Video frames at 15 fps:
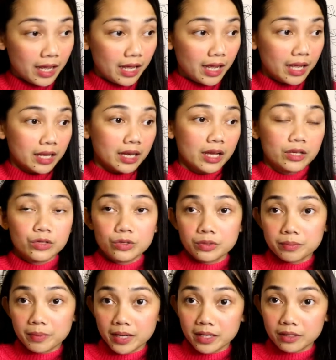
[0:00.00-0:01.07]
and I use
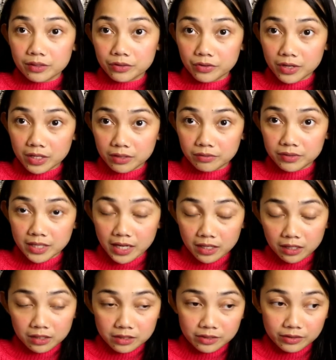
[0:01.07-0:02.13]
my creative side
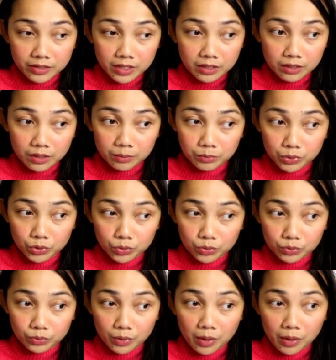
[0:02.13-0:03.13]
hustle income to